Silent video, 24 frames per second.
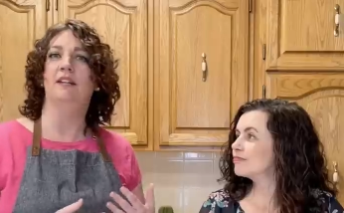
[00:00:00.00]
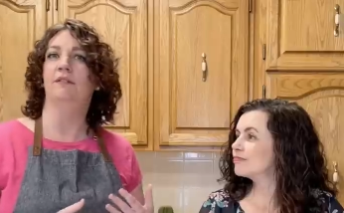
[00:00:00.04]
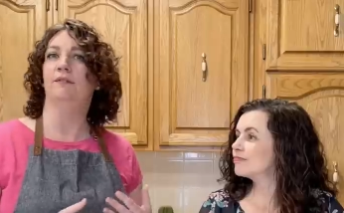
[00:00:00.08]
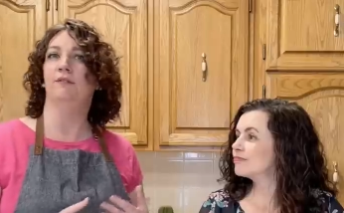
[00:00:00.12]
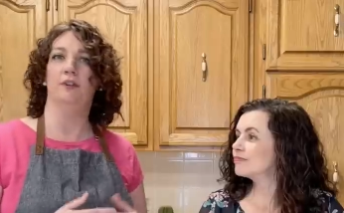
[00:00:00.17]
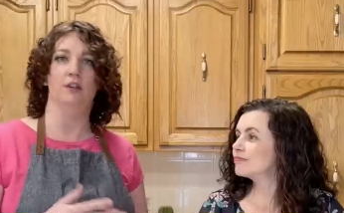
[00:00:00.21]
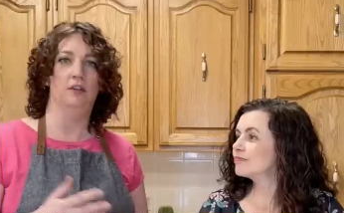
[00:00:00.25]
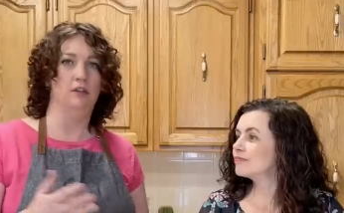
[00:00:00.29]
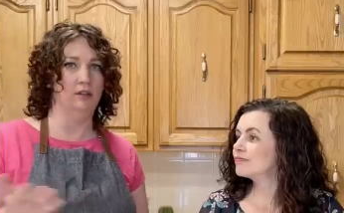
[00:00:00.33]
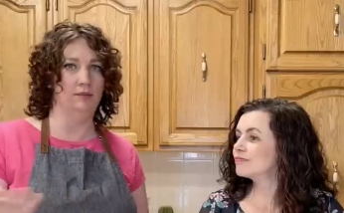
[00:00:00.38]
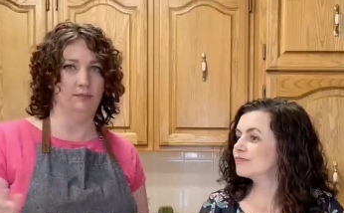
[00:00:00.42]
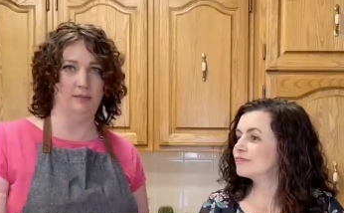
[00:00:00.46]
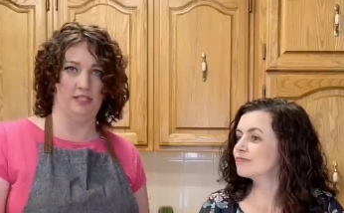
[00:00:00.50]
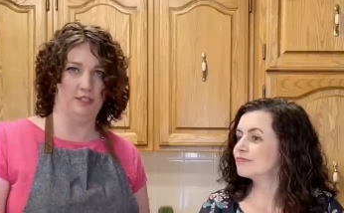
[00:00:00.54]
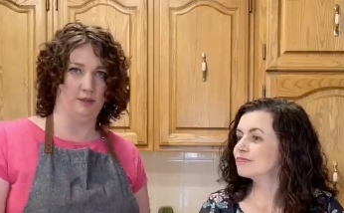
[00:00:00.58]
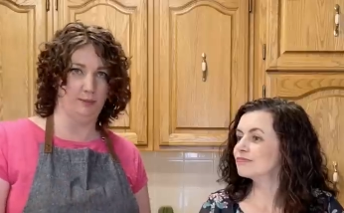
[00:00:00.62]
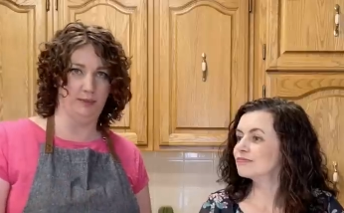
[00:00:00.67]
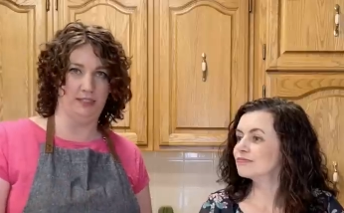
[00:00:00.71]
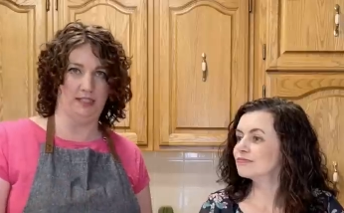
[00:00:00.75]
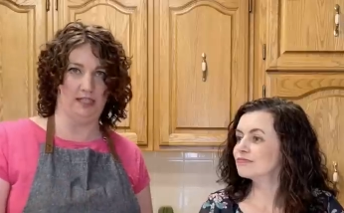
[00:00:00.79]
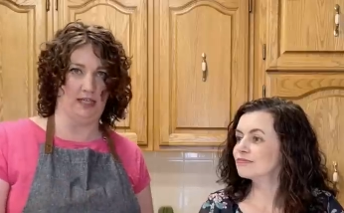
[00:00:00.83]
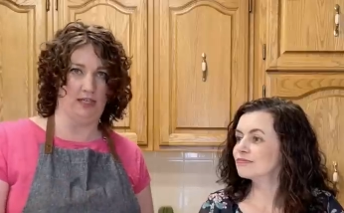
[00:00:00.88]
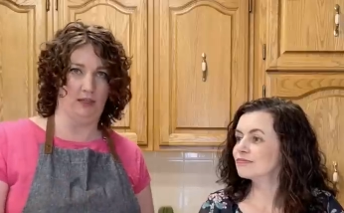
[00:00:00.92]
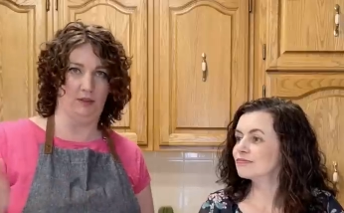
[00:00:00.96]
Speaker 1: it for her mashed
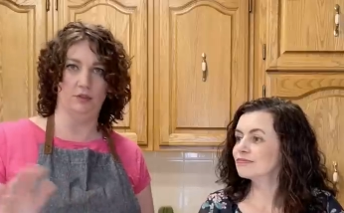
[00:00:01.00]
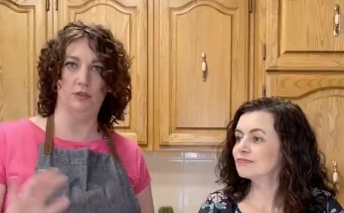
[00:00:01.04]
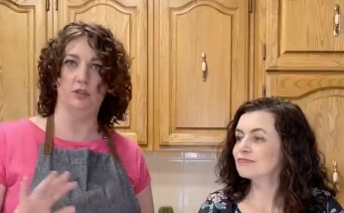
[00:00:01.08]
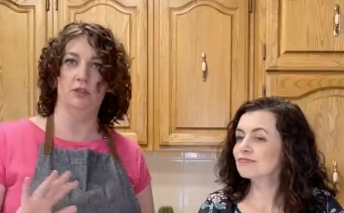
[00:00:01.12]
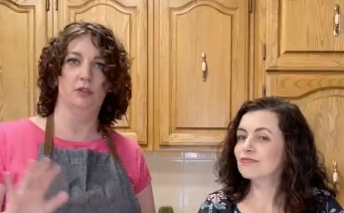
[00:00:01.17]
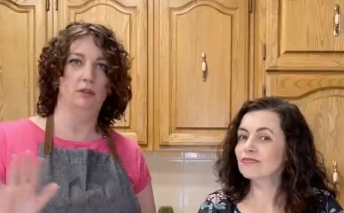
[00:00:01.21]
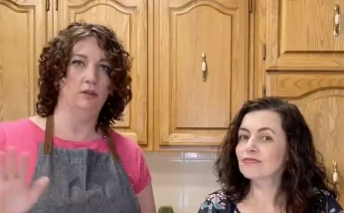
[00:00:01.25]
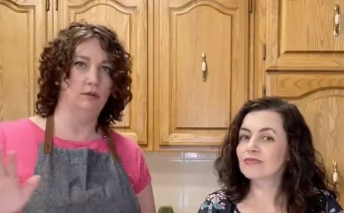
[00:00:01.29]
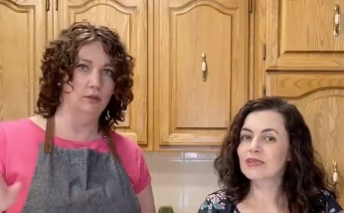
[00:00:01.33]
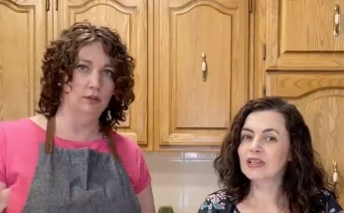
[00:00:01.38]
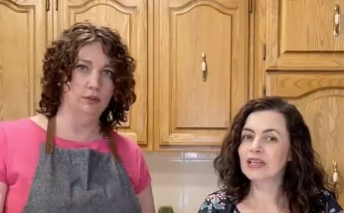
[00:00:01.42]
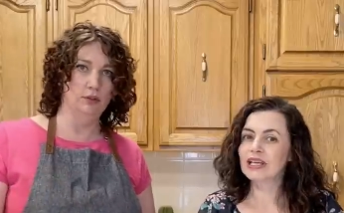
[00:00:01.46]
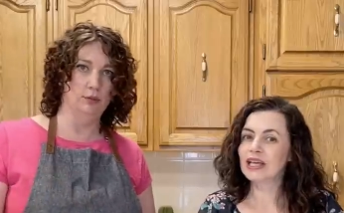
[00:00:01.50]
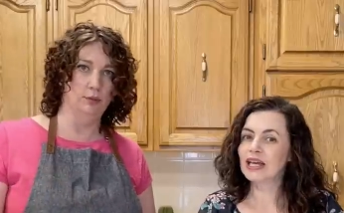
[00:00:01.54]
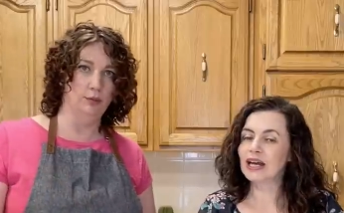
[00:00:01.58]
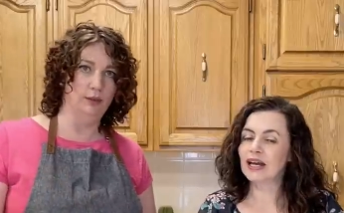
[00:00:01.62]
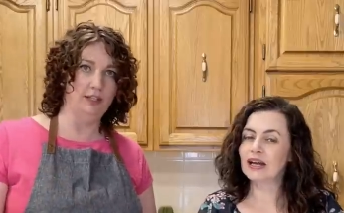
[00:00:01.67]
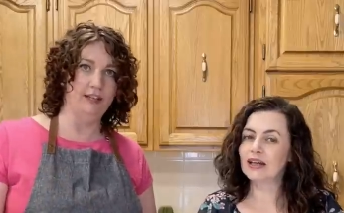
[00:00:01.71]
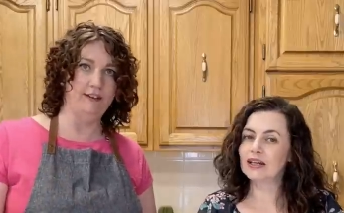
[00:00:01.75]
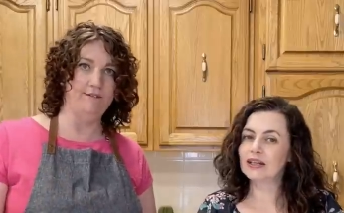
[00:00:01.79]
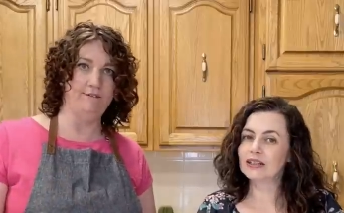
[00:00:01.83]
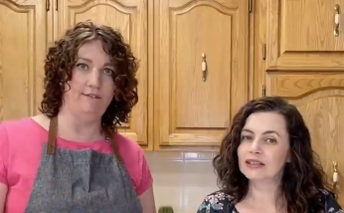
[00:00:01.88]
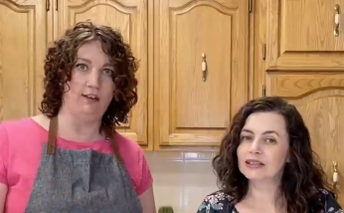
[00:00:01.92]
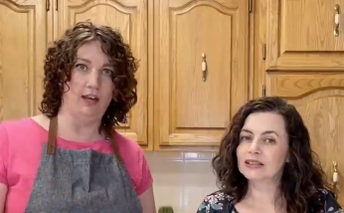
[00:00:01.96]
potatoes. Yeah.